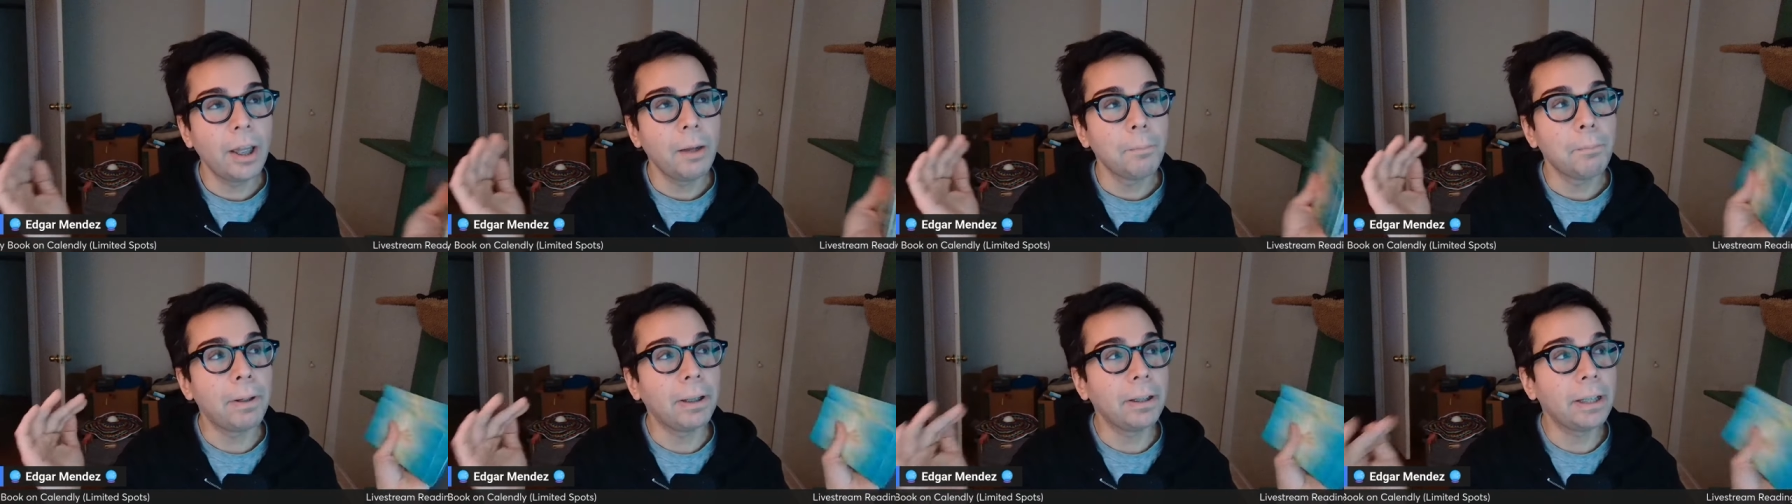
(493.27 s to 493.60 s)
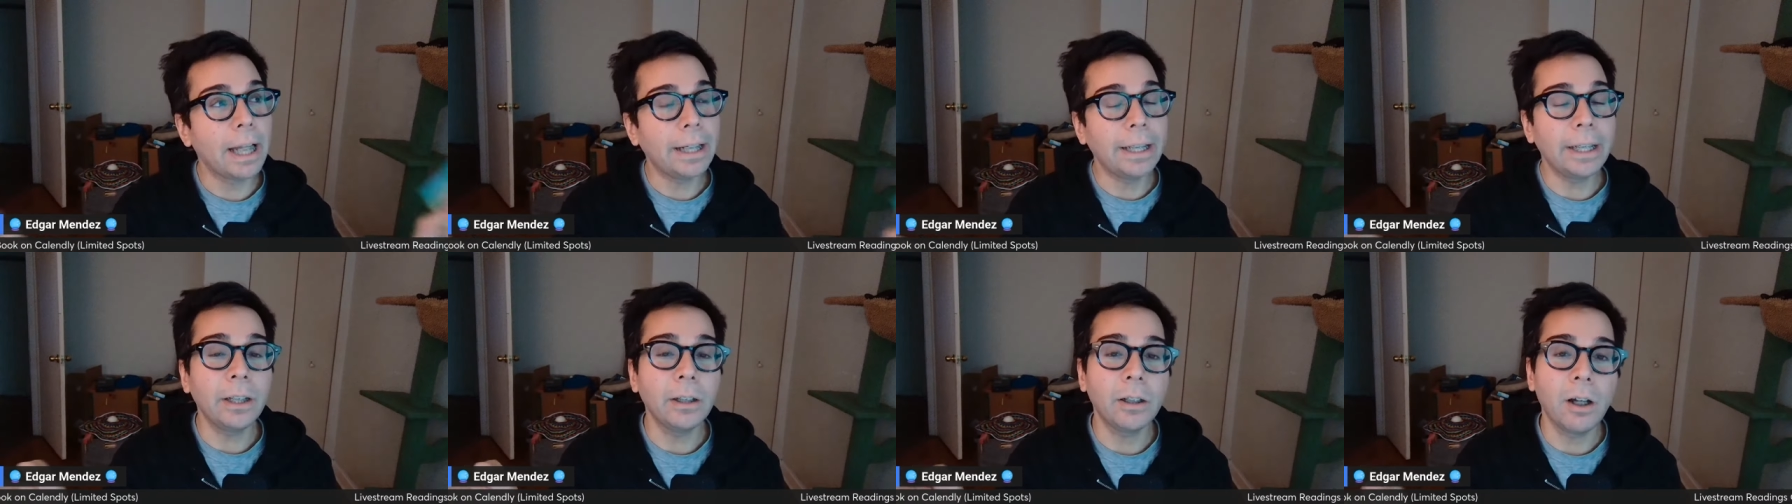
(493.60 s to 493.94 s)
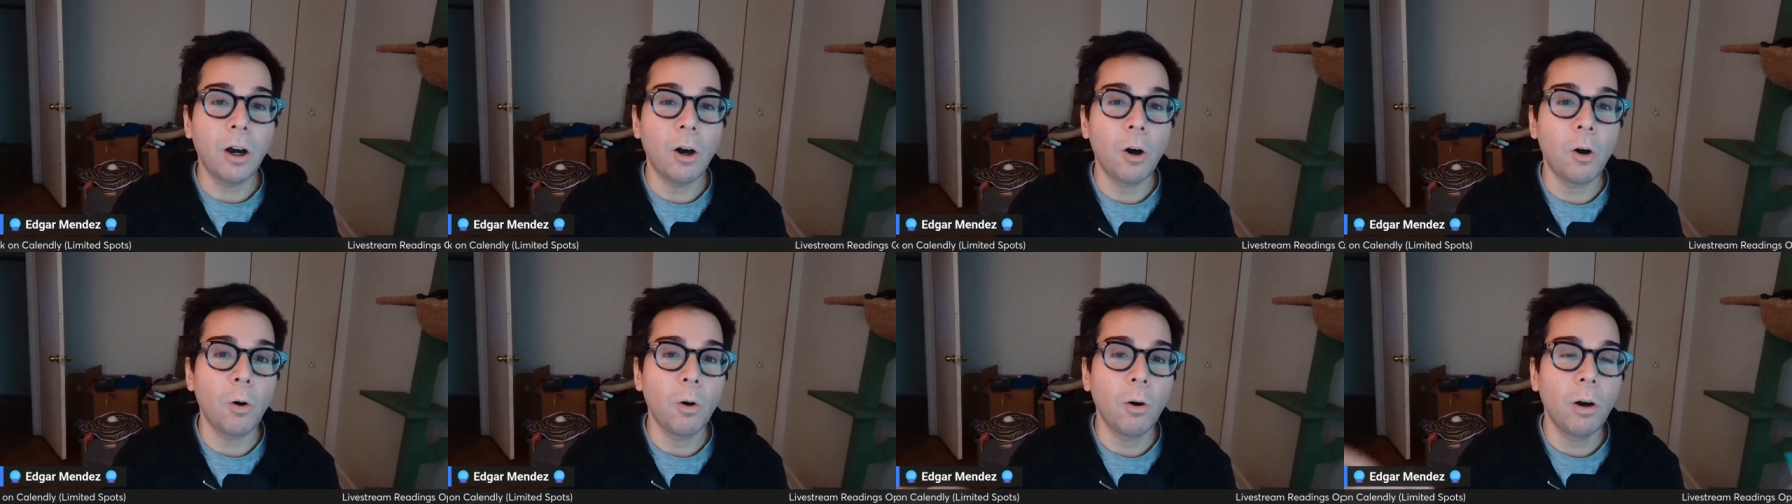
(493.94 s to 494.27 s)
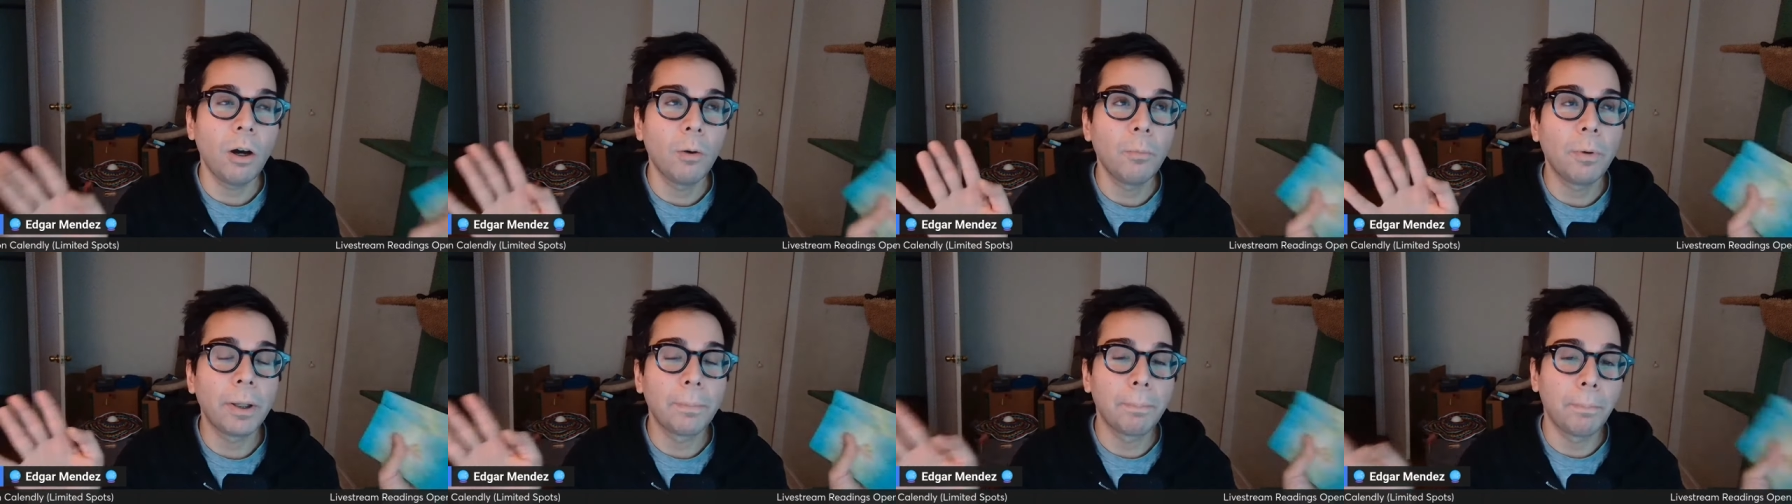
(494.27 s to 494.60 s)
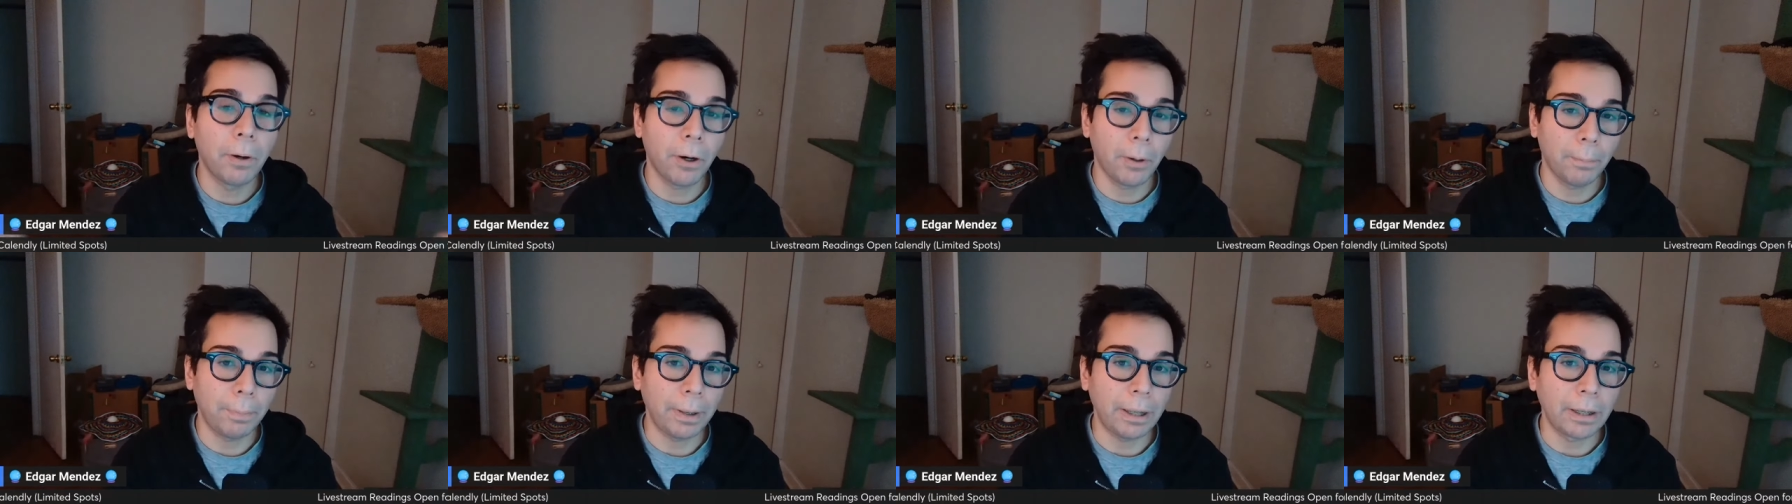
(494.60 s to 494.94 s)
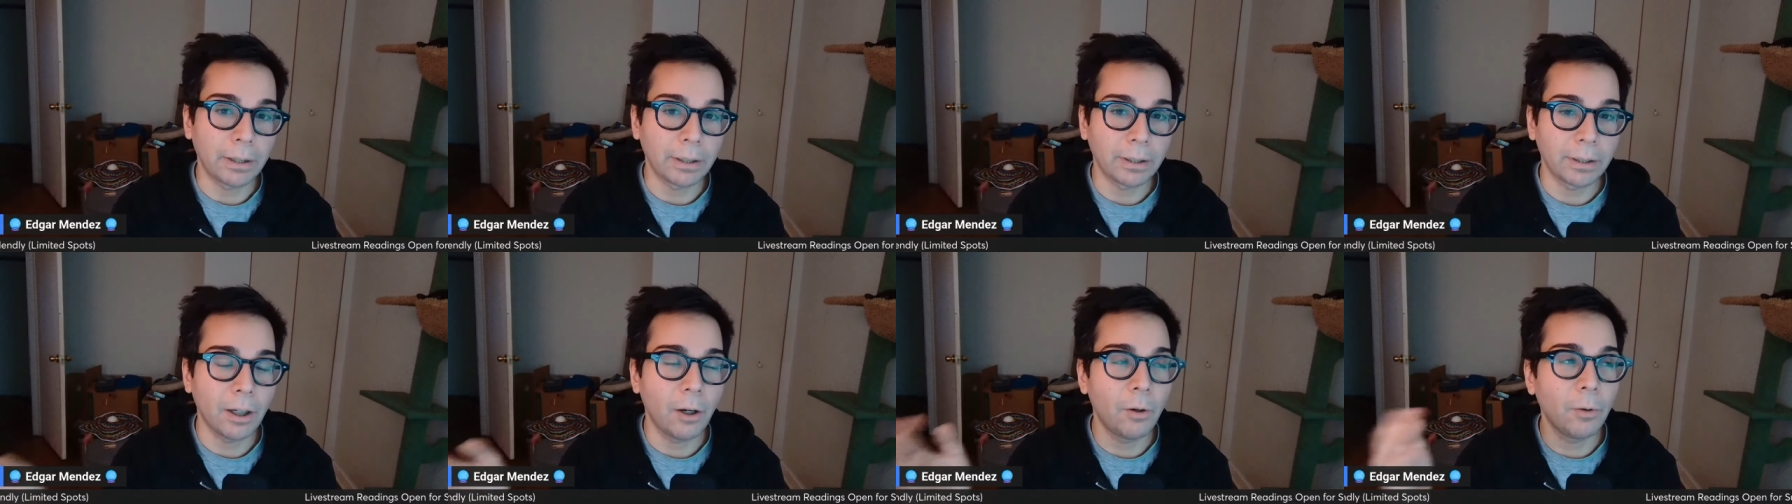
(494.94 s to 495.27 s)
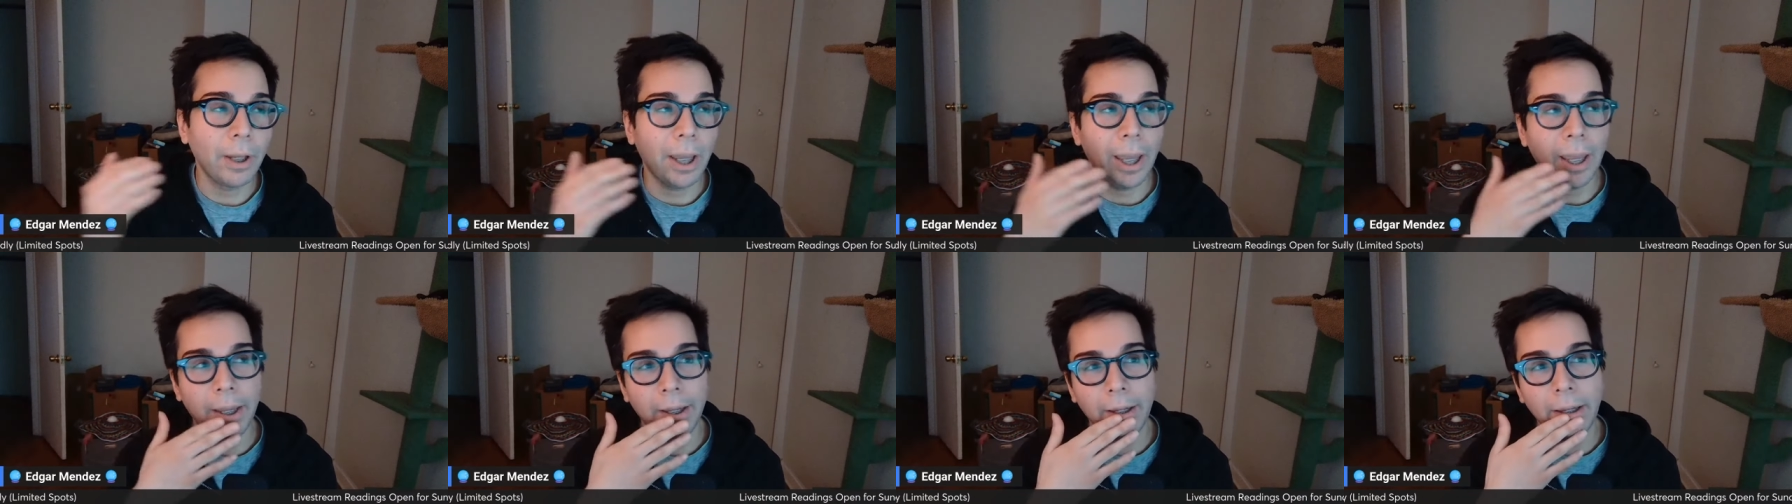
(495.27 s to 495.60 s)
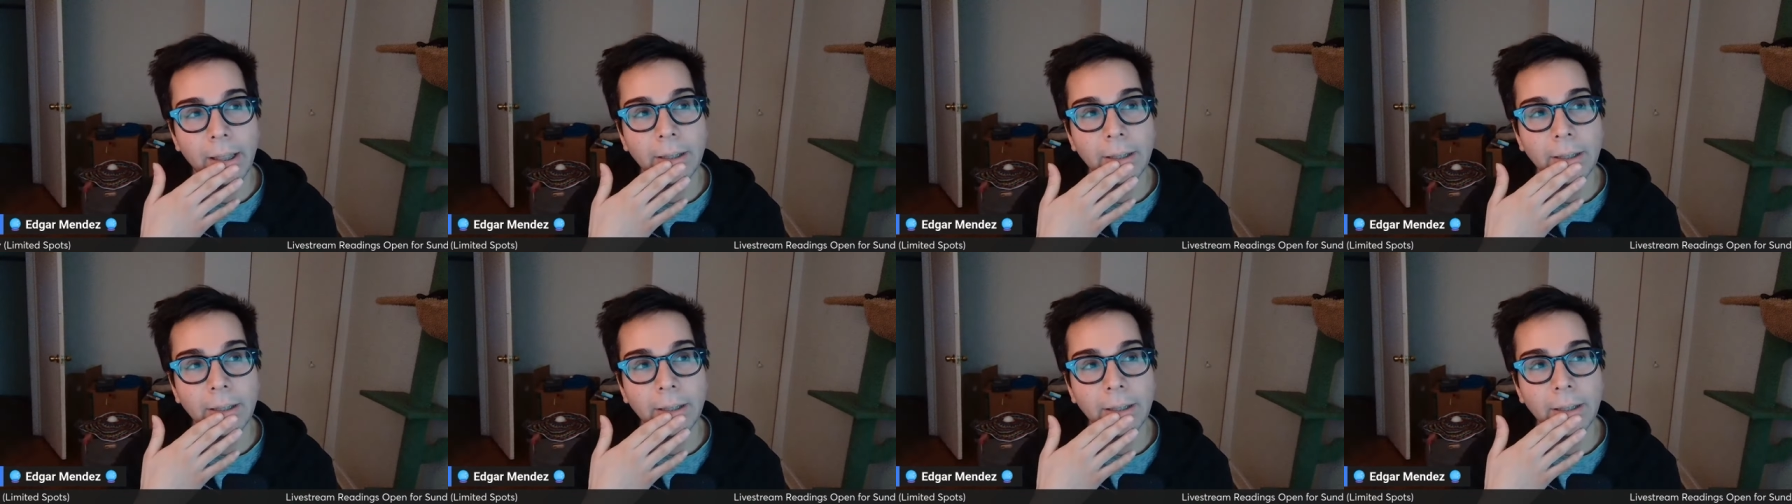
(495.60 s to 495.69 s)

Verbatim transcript: but letting go with purpose, okay?